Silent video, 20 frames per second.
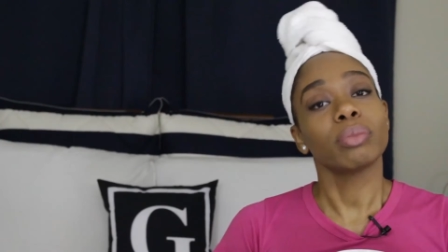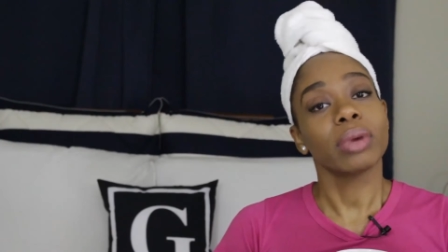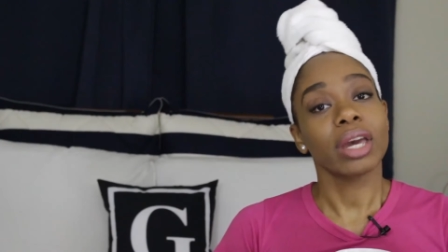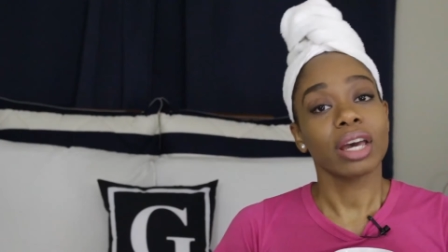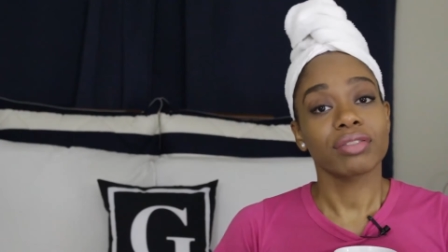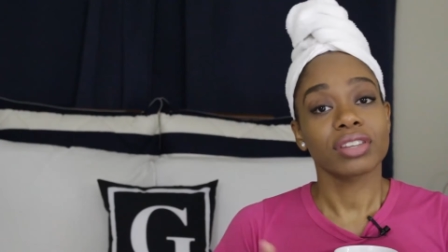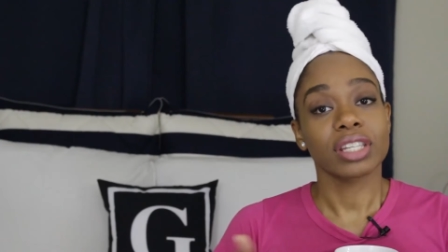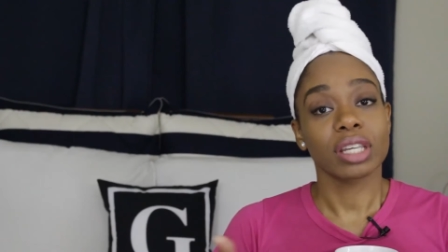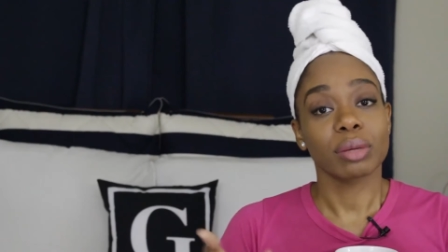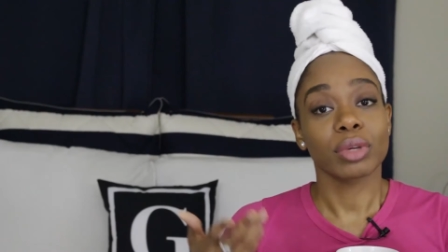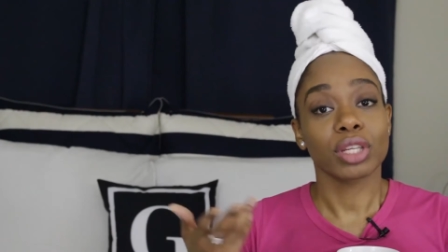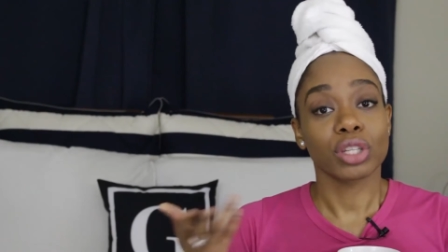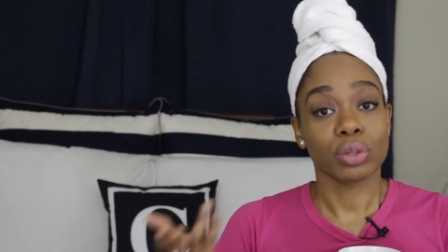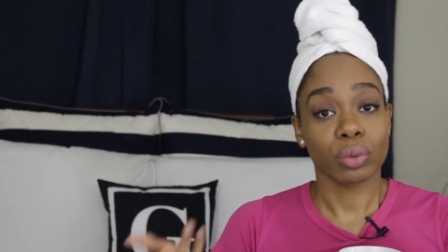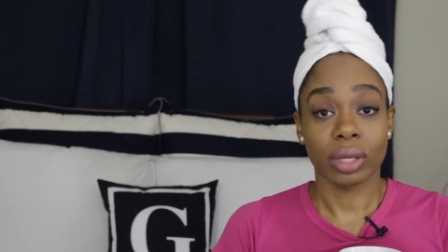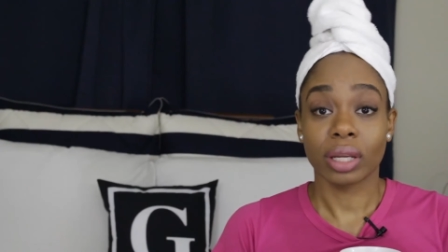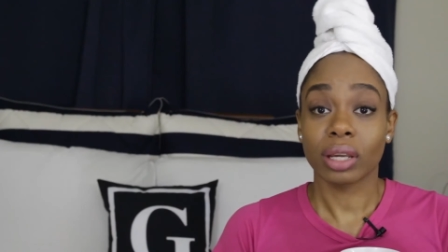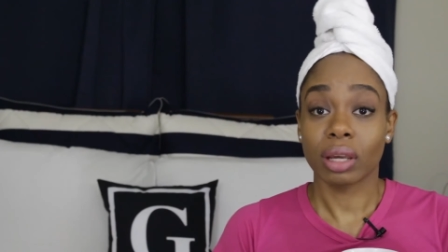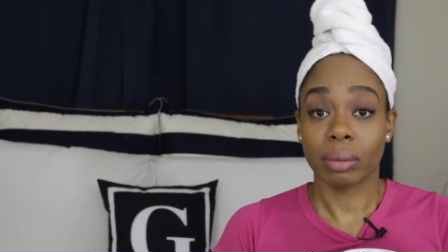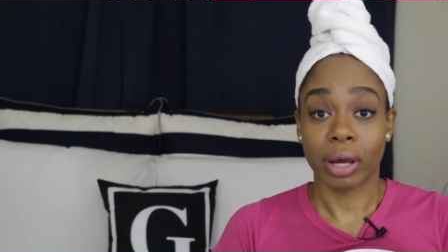may have seen me
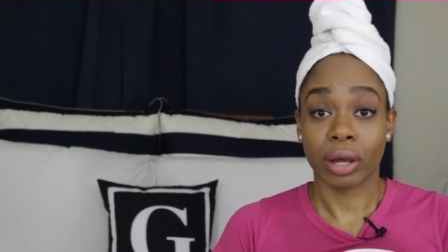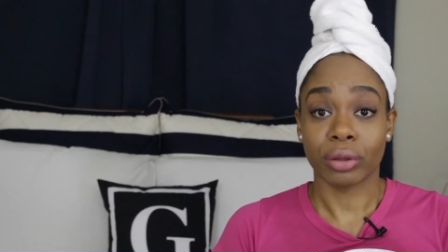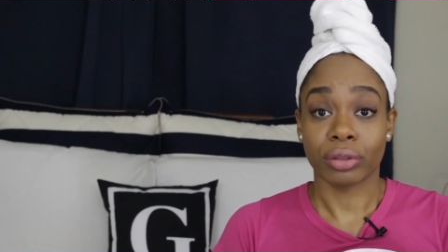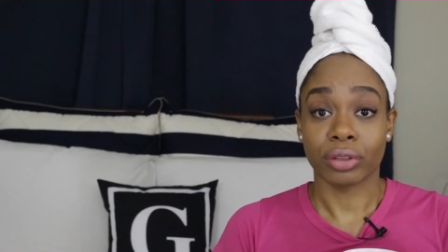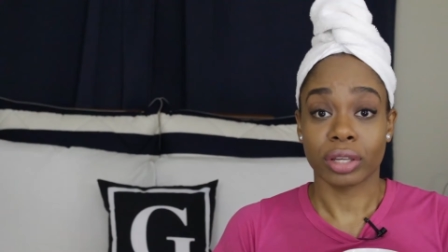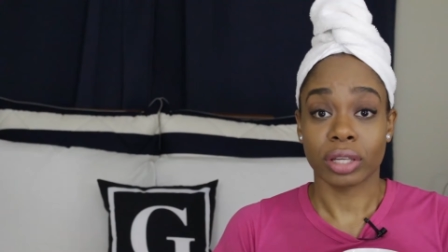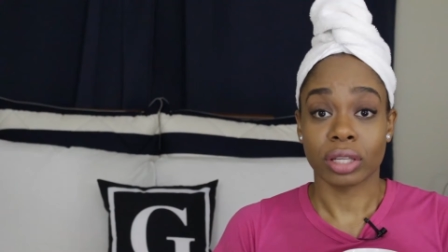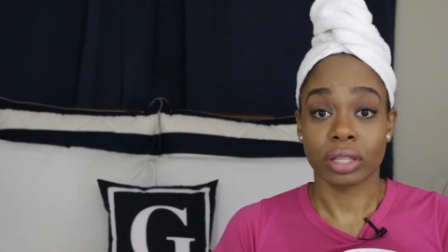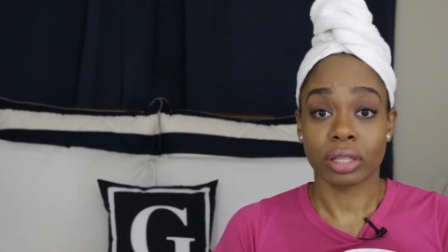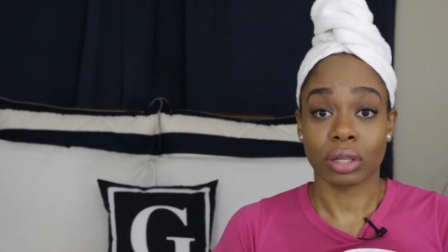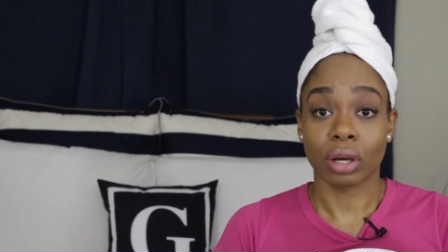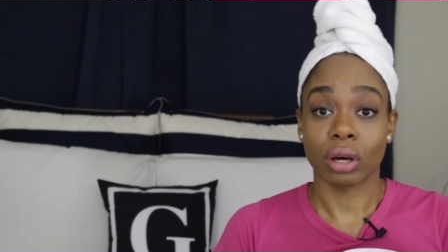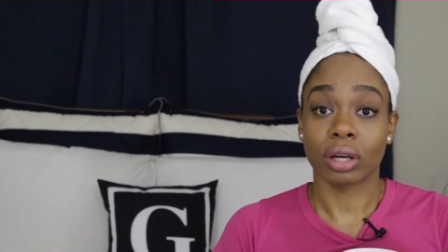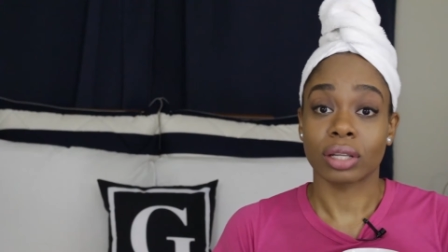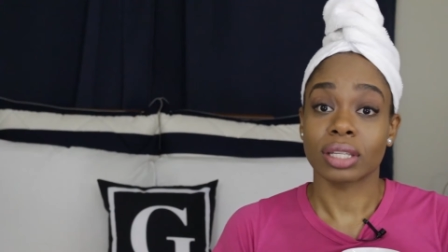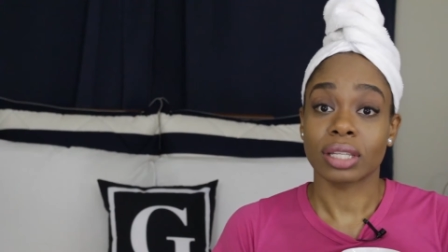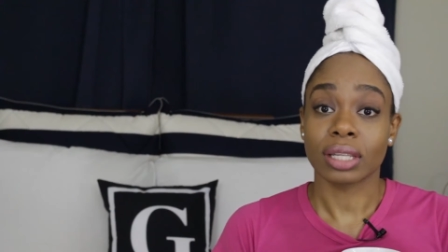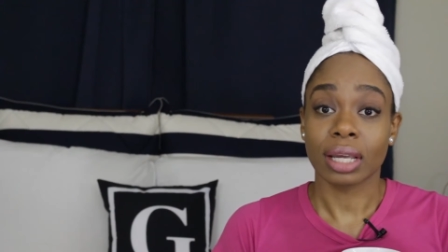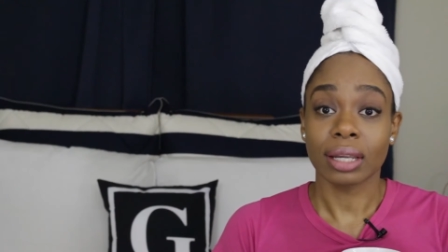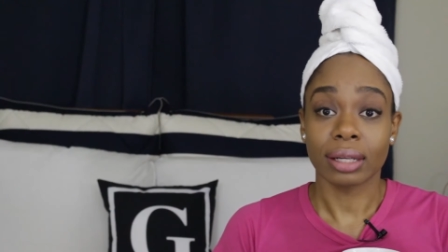tweeting about this
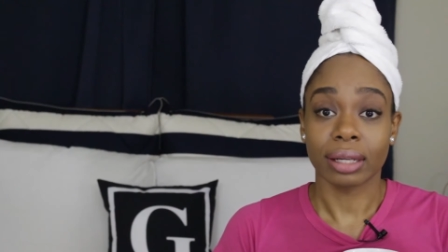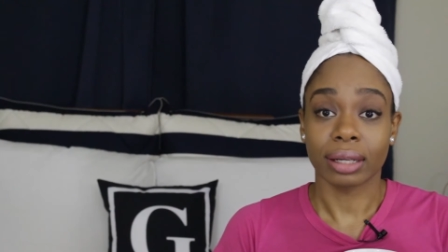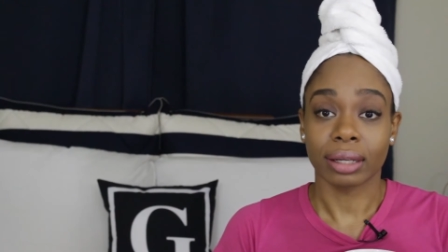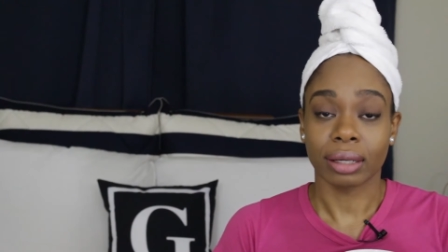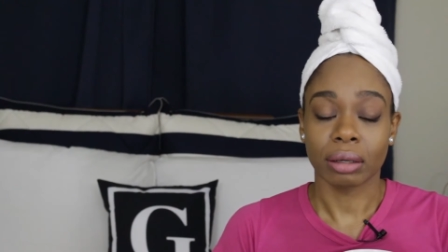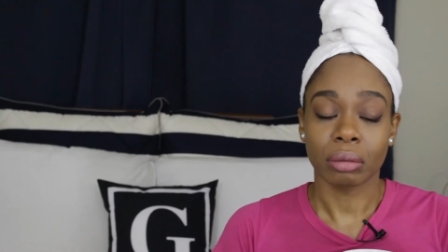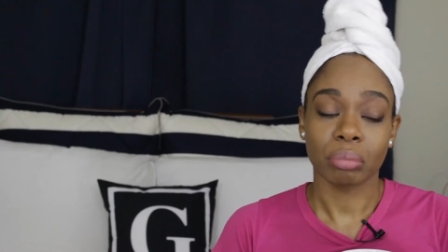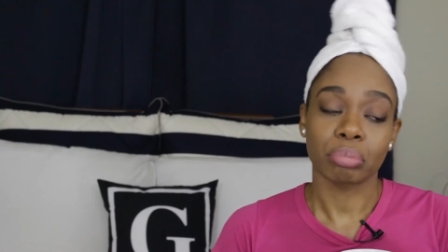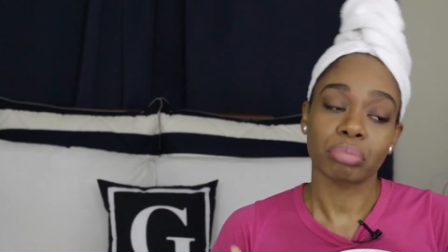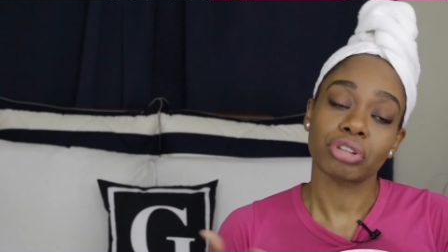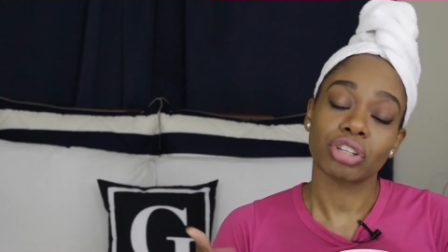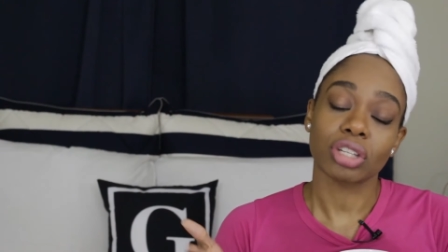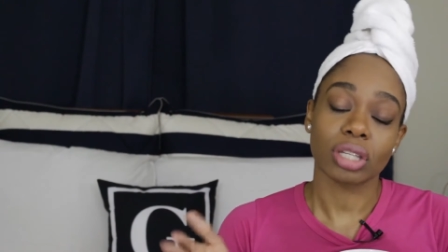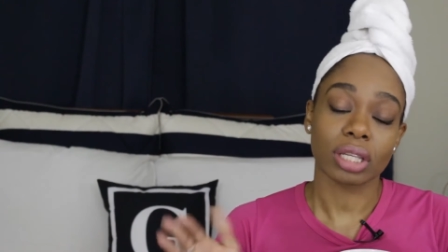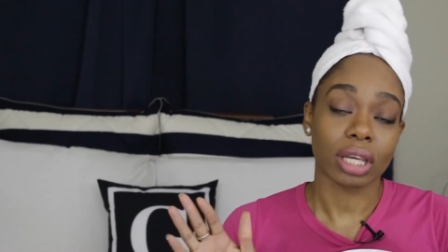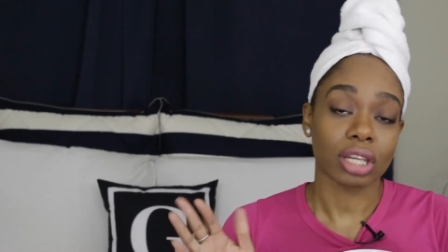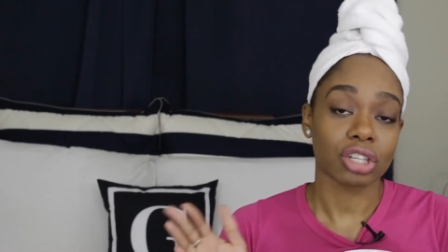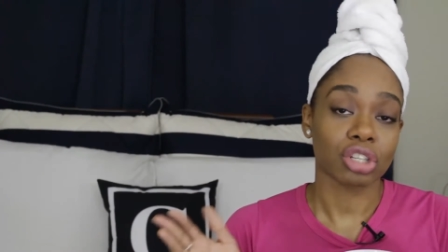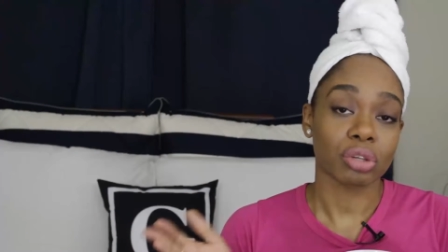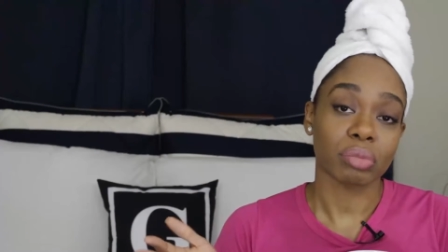on Sunday, but just in
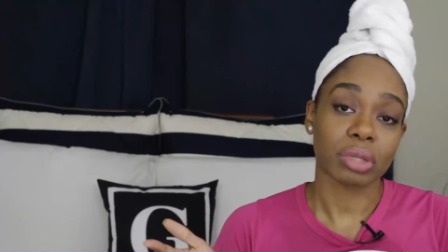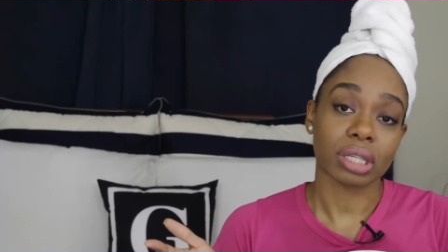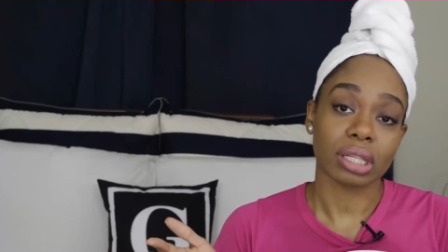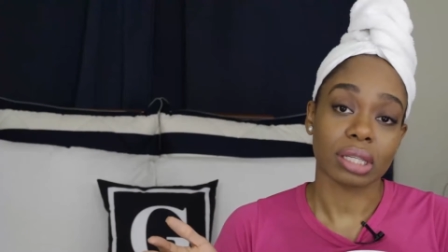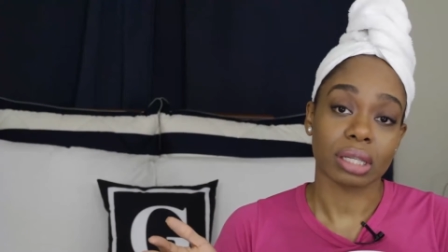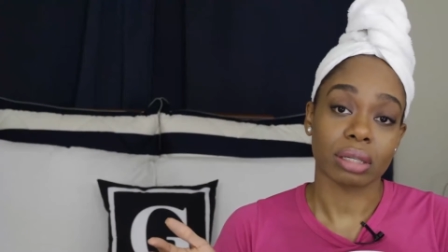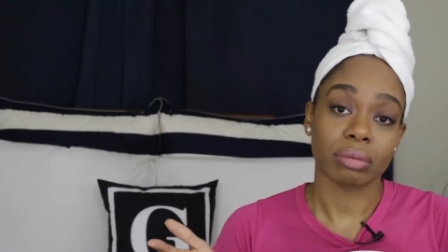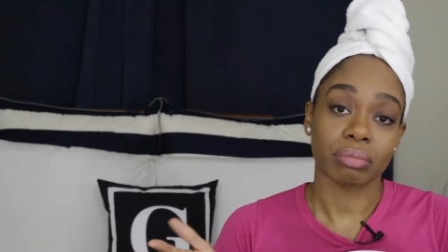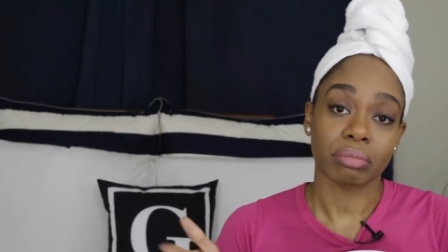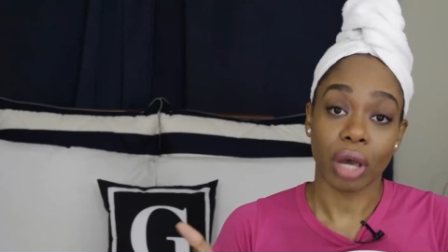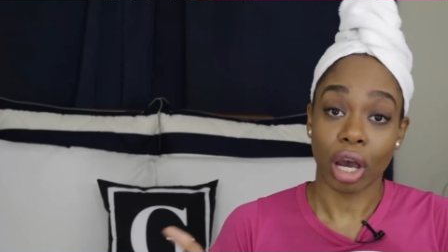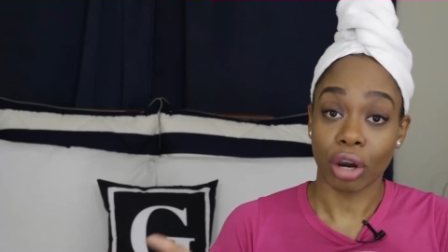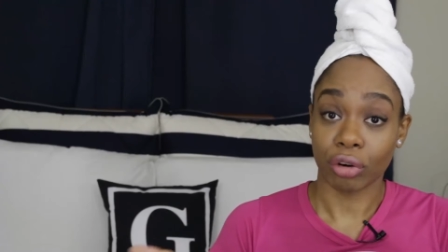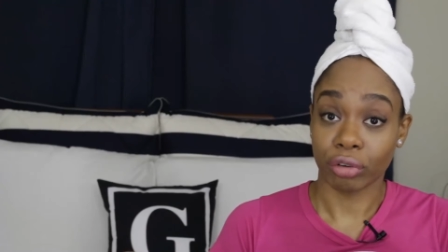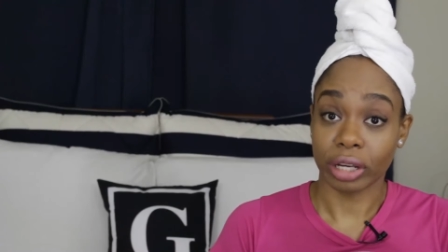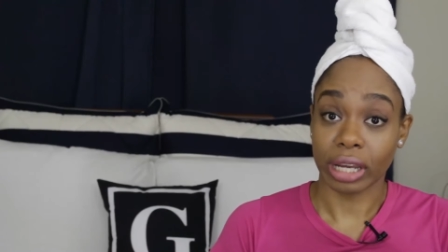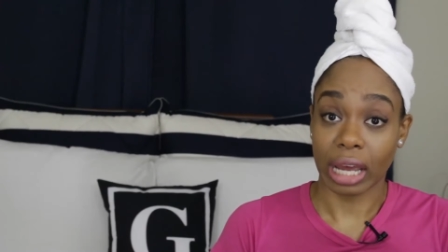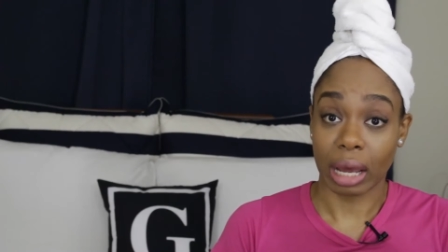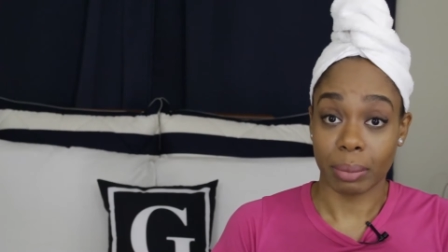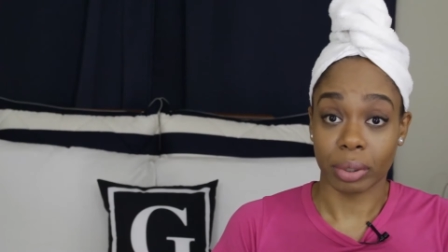case you missed it, I'll
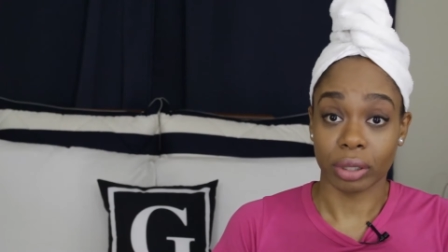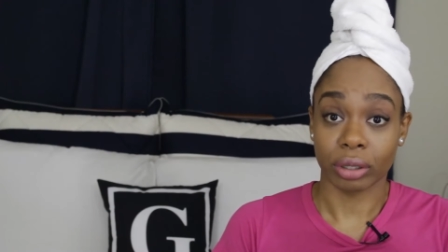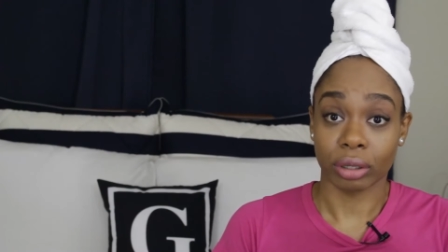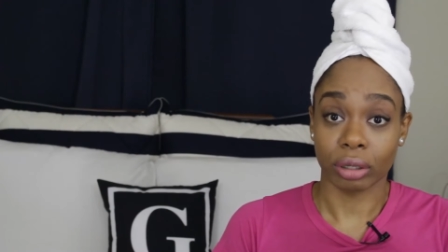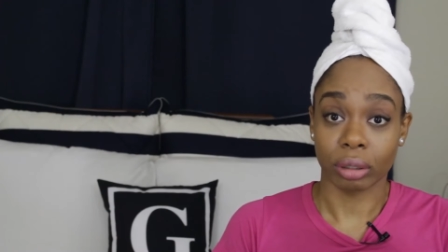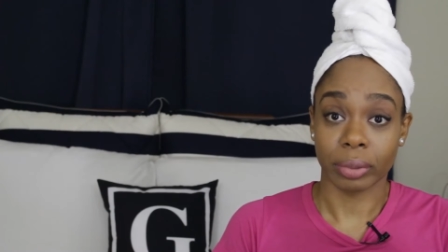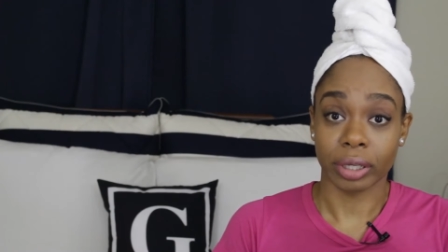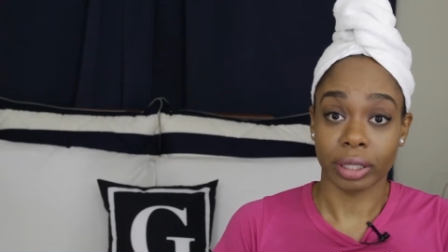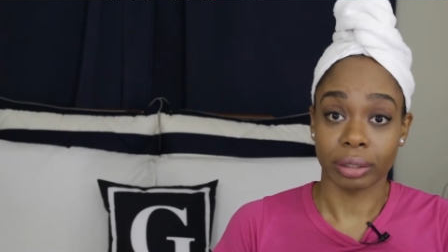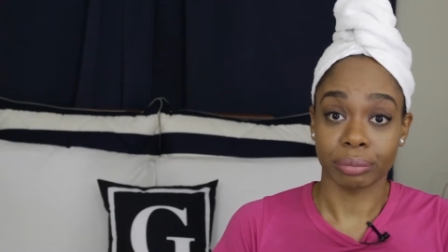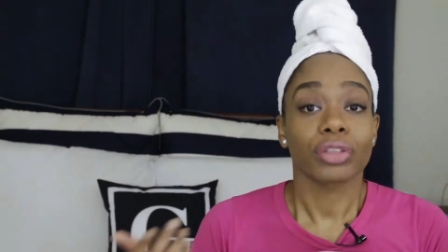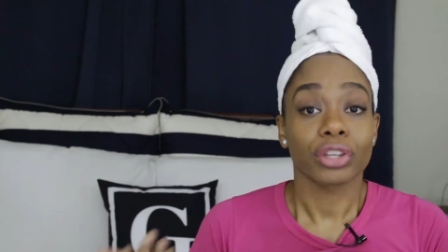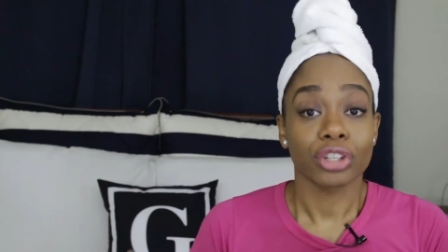recap a little bit.